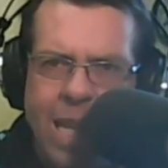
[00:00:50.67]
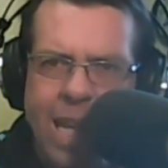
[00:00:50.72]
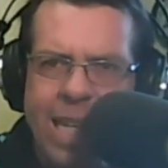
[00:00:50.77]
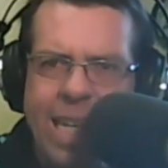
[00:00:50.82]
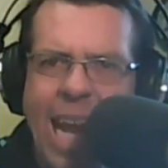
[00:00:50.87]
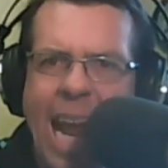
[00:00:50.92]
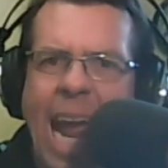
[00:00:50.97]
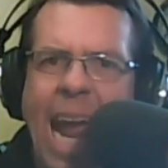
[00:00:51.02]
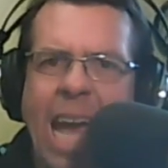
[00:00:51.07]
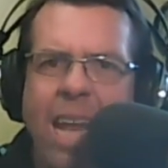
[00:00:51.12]

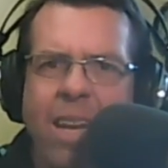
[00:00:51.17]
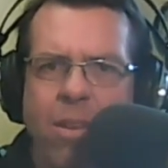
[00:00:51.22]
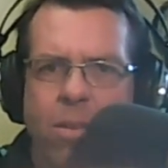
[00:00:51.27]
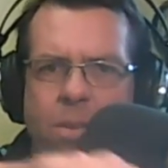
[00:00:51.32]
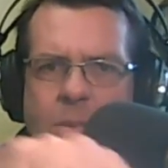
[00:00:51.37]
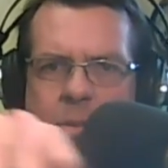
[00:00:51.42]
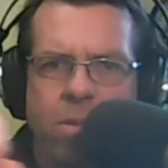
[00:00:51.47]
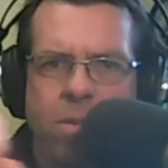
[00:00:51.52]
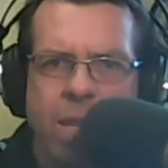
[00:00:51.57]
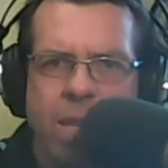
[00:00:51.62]

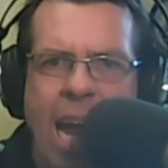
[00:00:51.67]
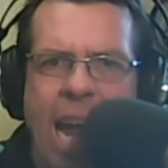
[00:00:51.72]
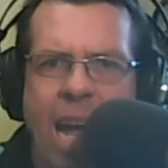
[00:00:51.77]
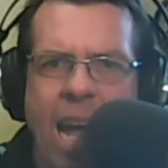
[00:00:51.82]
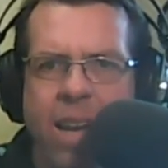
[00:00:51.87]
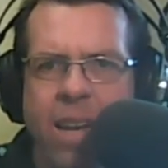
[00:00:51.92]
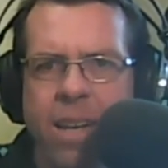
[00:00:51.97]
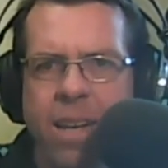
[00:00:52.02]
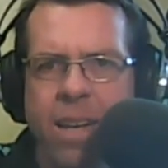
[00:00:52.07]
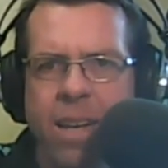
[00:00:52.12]
candles
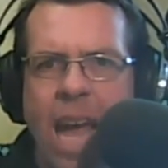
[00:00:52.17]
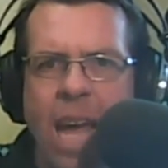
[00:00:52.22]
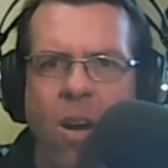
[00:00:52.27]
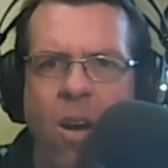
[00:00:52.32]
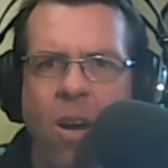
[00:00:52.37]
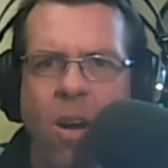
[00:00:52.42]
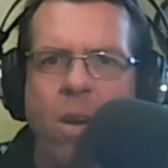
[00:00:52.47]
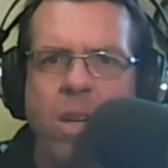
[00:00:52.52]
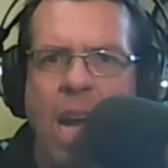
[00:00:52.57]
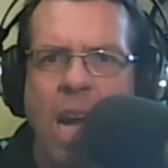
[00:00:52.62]
and and
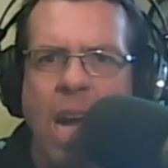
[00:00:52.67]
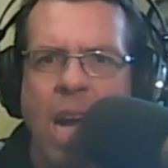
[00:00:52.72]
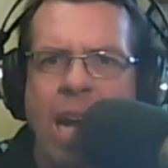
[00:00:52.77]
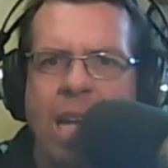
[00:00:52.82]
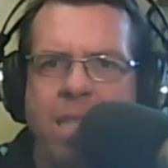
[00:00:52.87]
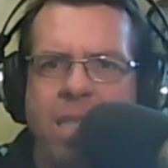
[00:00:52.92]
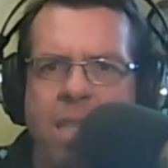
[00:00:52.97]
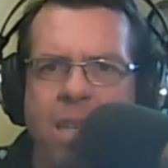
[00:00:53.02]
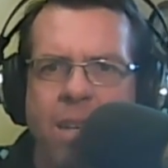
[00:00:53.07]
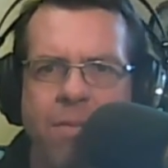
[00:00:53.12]
all
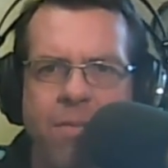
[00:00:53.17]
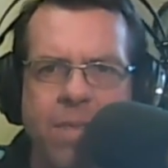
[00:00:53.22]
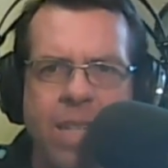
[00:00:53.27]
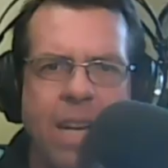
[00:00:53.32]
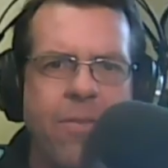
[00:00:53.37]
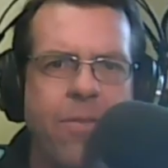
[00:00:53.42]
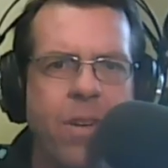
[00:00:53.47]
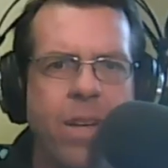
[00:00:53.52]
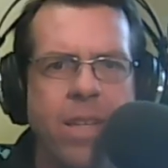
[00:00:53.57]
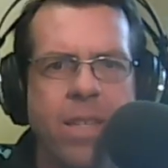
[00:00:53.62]
kinds of
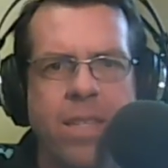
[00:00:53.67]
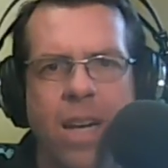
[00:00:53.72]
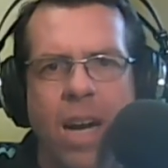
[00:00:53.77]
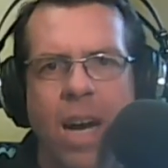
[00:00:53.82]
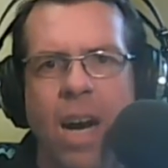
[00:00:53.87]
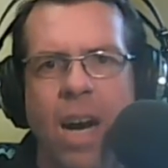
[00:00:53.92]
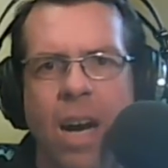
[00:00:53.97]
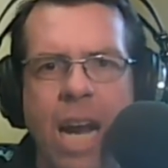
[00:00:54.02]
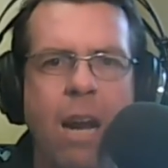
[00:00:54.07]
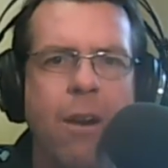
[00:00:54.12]
different
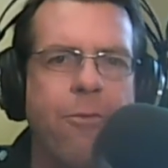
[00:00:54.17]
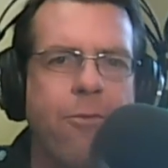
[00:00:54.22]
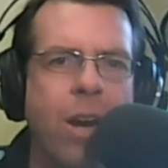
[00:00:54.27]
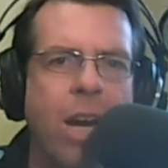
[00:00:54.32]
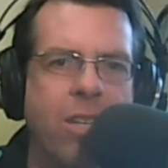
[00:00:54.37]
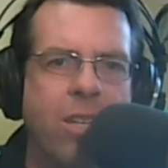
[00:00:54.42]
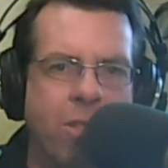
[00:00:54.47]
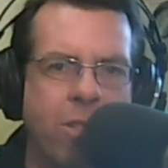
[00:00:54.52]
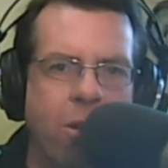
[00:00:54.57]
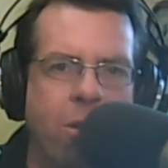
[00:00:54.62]
uh, air
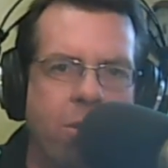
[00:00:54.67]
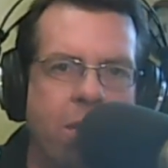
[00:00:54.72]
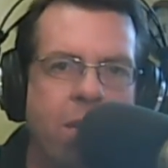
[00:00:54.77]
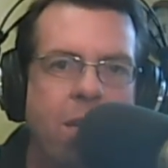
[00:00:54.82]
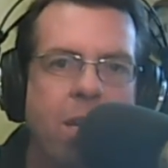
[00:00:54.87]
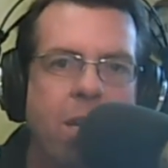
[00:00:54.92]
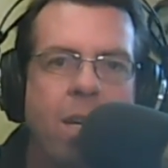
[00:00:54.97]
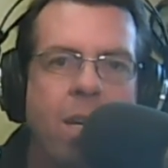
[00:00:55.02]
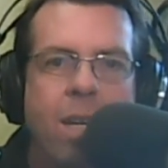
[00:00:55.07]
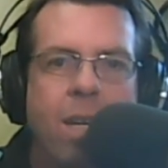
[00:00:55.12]
fresheners,
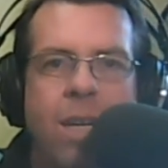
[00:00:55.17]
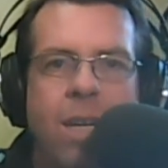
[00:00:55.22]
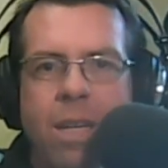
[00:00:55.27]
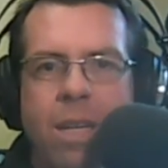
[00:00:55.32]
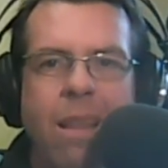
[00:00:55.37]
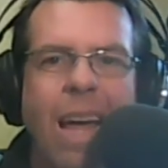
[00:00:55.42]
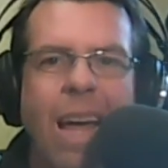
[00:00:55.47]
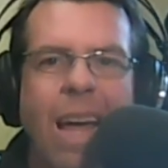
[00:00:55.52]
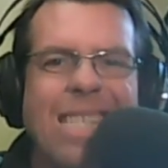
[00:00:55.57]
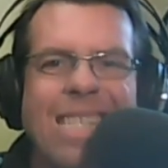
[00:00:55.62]

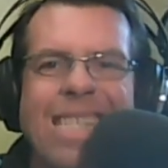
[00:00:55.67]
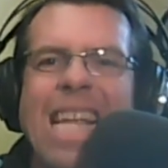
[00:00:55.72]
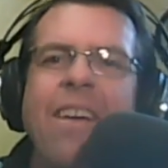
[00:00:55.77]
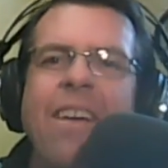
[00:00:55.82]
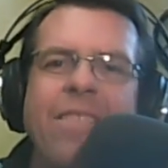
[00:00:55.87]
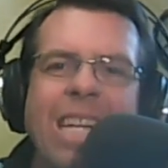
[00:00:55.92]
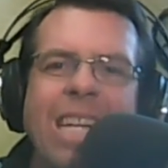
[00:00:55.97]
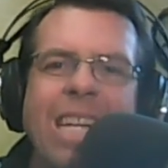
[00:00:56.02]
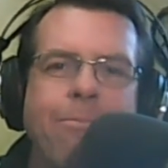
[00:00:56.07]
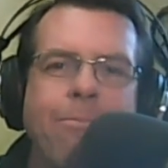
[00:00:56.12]
like
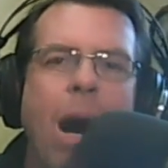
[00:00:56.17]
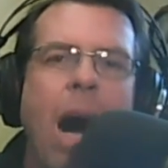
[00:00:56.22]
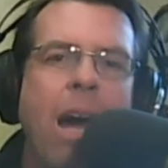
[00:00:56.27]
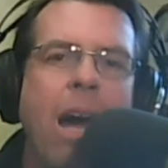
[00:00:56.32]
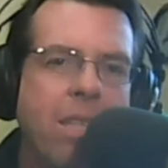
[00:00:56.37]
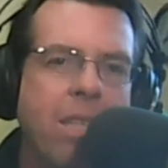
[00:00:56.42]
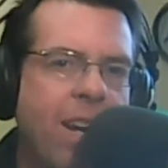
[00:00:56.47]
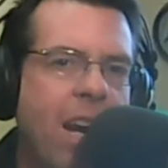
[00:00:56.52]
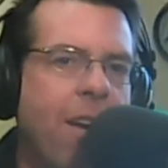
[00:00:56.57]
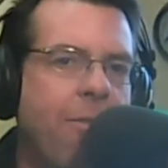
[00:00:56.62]
70
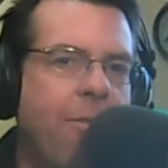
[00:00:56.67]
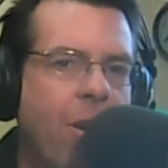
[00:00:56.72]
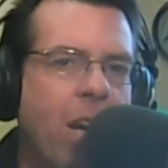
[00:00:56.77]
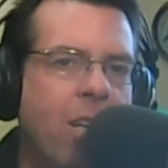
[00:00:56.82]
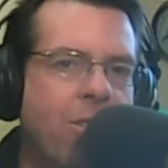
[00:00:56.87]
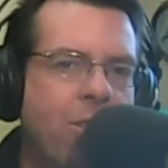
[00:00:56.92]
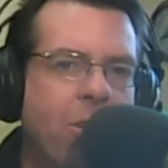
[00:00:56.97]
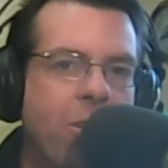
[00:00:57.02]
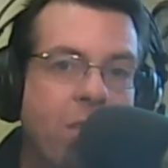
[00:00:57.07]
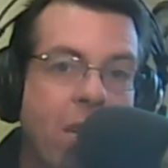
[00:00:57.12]
bottles of air
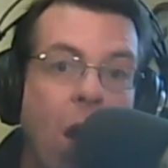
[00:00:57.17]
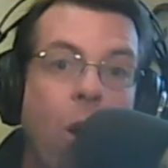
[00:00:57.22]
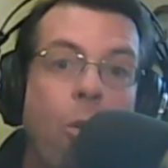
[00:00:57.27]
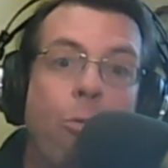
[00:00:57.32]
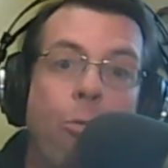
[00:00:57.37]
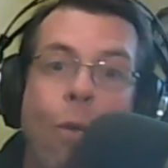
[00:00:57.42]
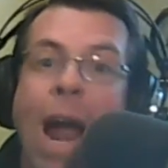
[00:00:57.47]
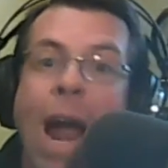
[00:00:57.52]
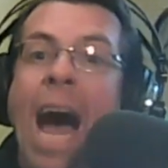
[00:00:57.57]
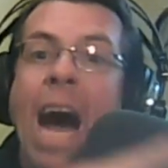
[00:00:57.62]
fresheners
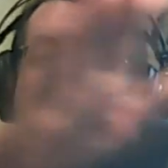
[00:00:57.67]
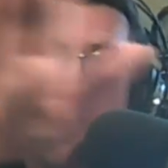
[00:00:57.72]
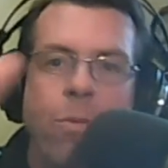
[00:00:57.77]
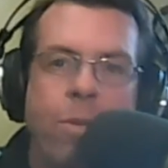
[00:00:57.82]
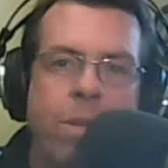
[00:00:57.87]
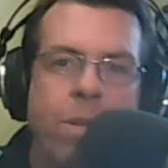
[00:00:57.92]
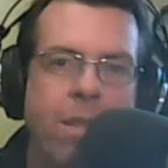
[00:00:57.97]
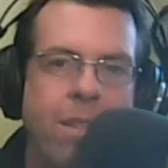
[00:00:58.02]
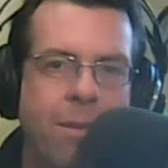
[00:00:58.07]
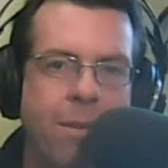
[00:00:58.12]

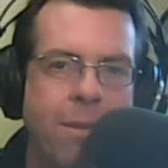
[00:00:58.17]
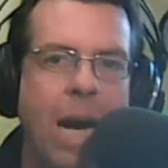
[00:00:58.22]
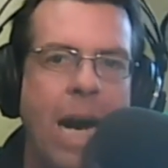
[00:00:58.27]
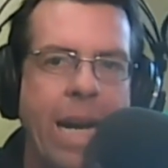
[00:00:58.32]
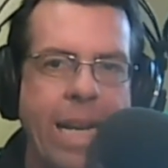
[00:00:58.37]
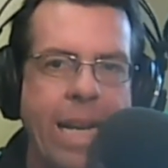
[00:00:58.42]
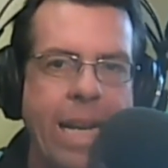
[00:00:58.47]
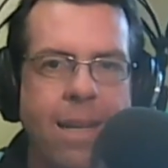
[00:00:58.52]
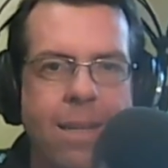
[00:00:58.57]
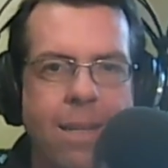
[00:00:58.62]
around the
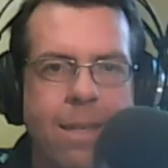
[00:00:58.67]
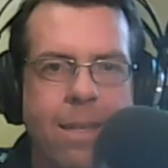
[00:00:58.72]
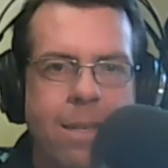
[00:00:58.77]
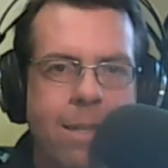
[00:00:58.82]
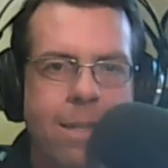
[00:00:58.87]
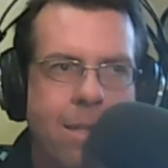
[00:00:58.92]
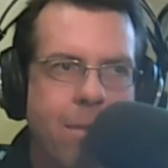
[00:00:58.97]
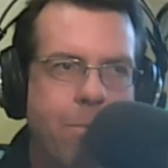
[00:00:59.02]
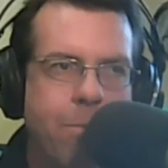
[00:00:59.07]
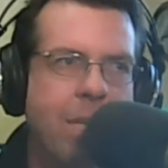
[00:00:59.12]
body
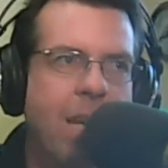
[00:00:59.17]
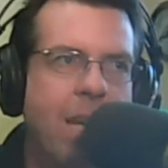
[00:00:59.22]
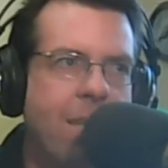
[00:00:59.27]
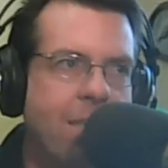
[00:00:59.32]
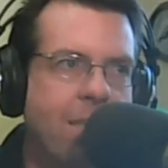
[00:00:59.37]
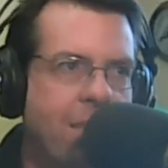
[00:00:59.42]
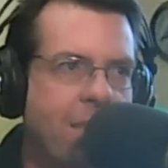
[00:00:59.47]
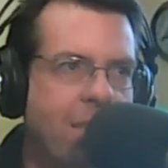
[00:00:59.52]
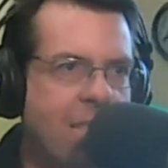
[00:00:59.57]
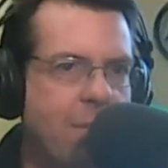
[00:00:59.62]

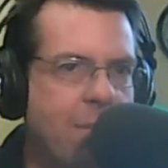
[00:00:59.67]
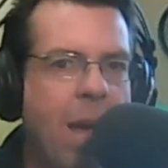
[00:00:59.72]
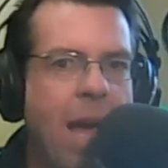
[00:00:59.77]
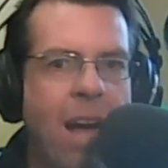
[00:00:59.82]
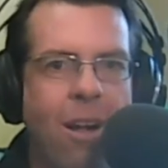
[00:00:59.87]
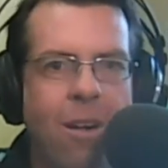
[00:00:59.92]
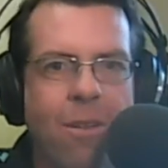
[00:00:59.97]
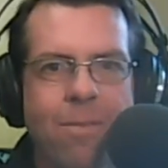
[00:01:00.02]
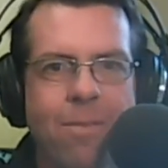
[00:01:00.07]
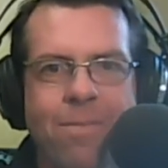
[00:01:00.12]
because of the
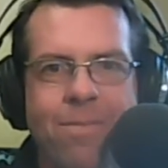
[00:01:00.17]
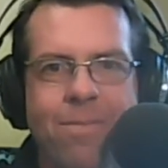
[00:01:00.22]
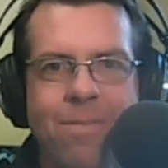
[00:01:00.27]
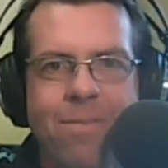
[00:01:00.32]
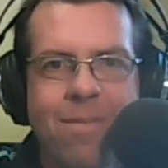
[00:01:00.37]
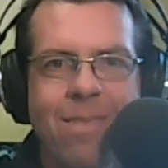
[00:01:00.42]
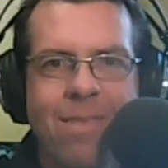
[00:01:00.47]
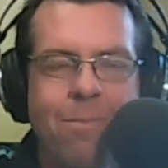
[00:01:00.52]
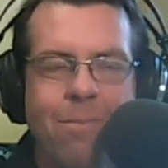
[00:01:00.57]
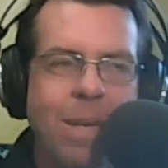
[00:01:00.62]
smell.
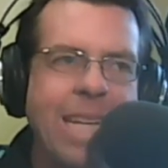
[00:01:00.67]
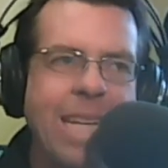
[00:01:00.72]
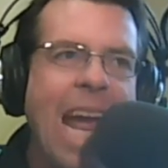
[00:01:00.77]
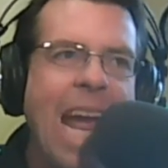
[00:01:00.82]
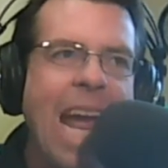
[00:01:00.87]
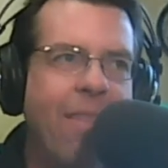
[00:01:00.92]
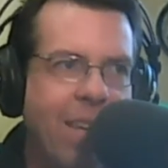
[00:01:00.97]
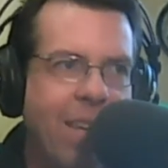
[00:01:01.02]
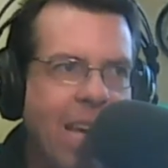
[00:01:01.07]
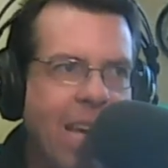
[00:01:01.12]
But
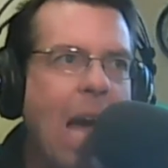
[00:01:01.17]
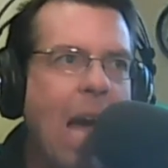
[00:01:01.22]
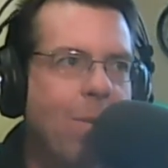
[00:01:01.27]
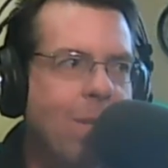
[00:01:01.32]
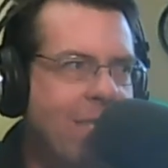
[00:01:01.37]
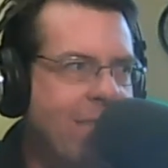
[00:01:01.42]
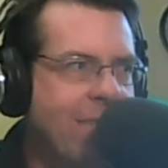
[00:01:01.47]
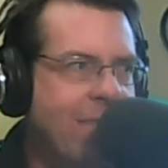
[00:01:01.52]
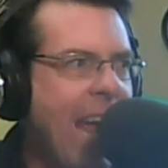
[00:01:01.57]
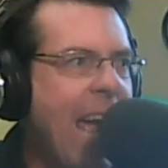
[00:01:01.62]
yeah, the guy
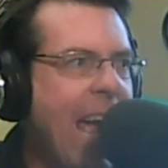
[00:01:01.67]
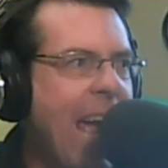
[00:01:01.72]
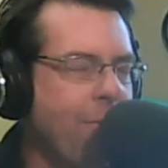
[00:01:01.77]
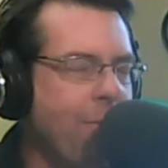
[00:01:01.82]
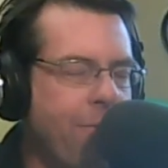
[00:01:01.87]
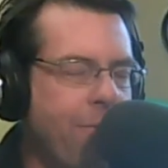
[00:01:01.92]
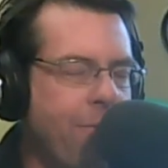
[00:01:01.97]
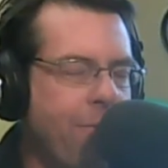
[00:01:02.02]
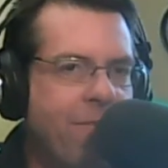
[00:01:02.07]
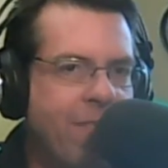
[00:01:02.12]
was dead
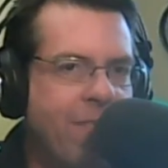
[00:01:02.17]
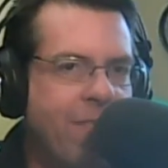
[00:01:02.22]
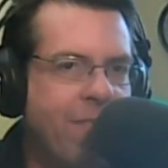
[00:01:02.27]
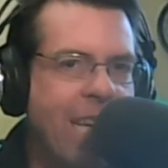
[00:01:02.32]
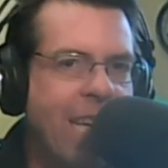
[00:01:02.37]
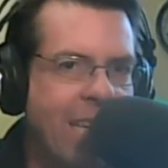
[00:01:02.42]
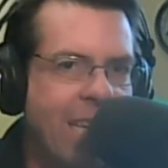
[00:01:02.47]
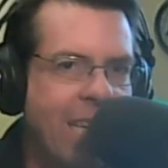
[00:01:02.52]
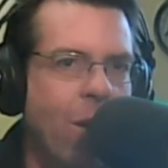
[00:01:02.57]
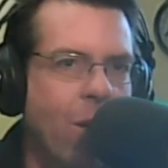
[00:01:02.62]
for
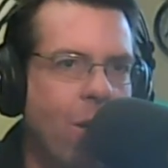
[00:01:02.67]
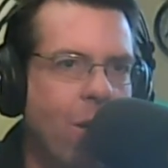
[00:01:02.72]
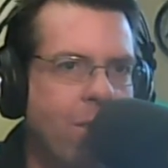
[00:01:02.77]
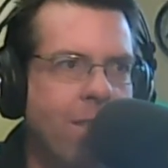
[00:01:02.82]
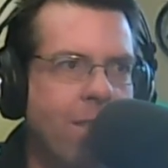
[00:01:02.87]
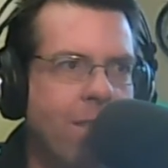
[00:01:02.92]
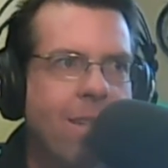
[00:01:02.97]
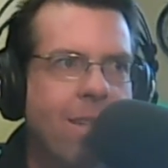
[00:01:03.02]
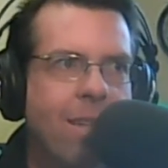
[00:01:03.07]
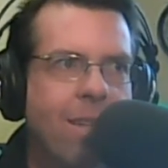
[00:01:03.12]
15
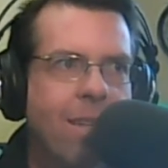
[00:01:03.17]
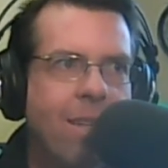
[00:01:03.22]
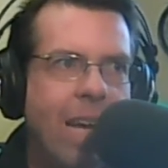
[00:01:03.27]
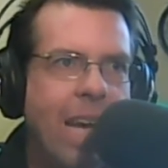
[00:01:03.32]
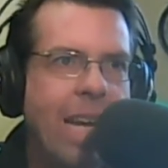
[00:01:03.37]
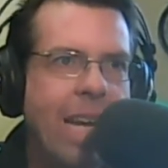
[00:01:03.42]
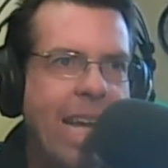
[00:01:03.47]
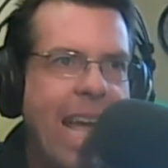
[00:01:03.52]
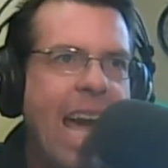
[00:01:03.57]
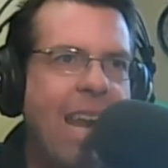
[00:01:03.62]
years
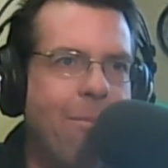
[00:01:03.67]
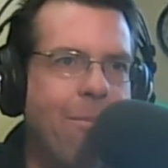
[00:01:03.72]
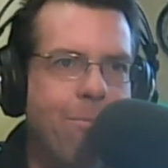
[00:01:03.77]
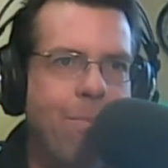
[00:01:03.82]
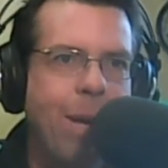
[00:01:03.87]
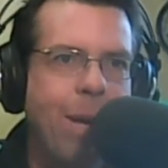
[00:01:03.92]
and he had him